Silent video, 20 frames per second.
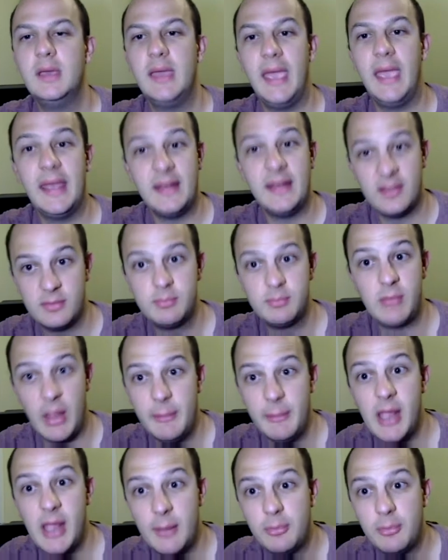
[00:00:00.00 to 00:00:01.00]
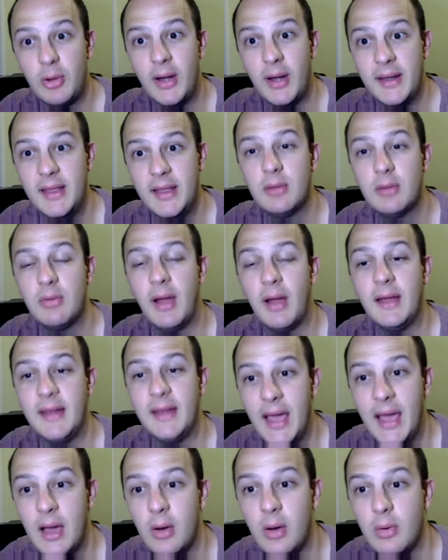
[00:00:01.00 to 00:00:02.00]
and it's coming up right here, right
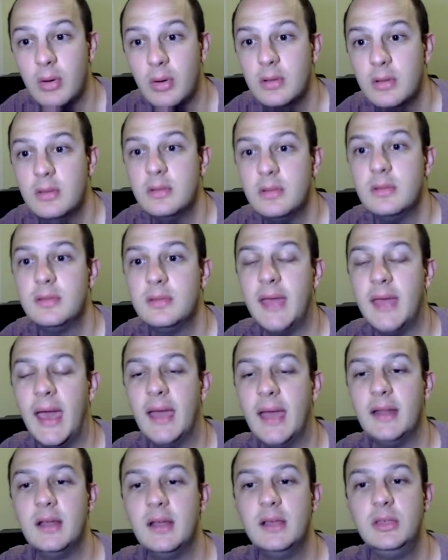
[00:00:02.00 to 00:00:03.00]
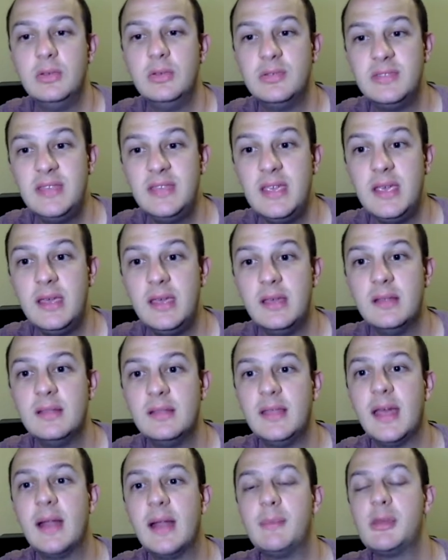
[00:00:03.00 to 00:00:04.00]
now, that you see
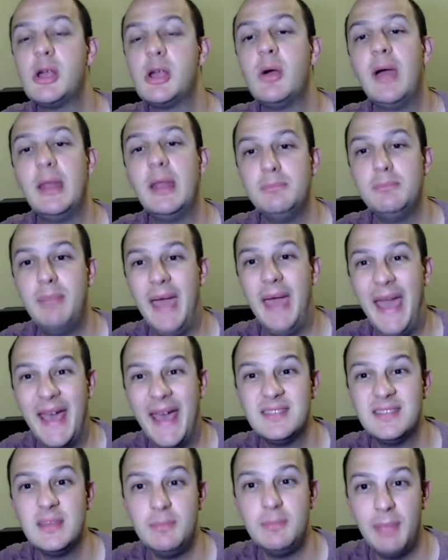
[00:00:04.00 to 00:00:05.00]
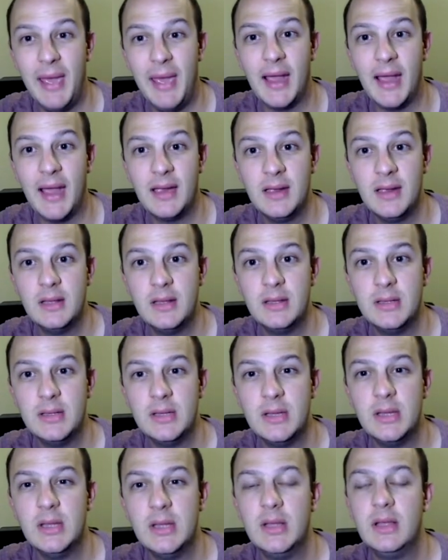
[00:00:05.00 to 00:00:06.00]
that I'm going to go ahead and pass it back.
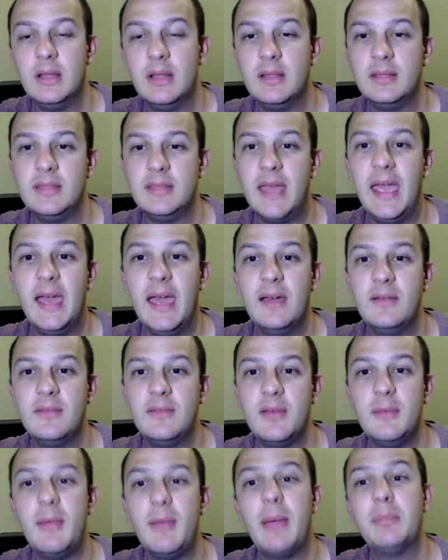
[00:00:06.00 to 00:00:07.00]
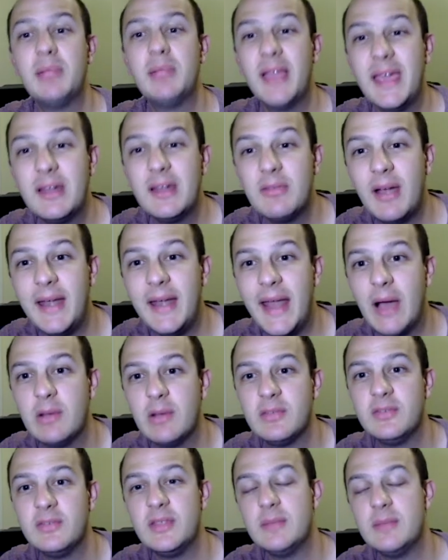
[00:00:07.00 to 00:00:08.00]
They have, and my plan right now
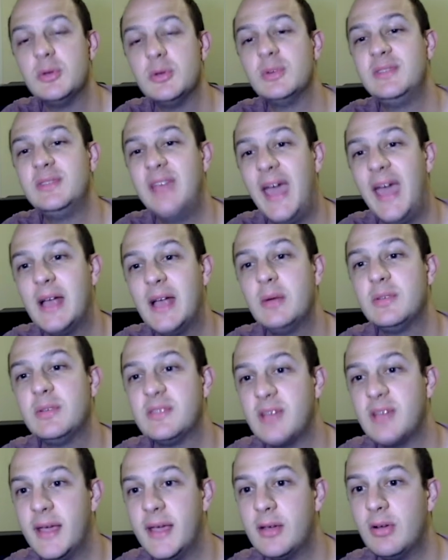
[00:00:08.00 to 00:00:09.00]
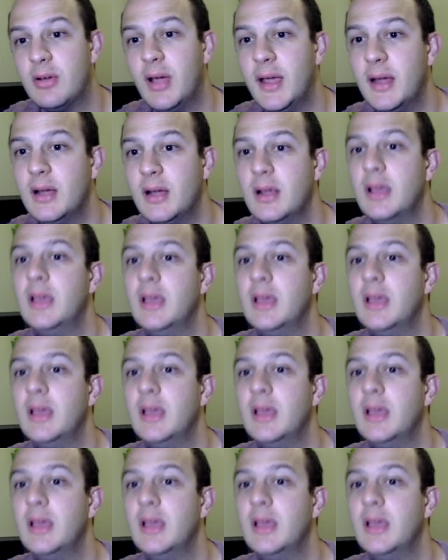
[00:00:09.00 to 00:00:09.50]
is for them to attack with Skycrier,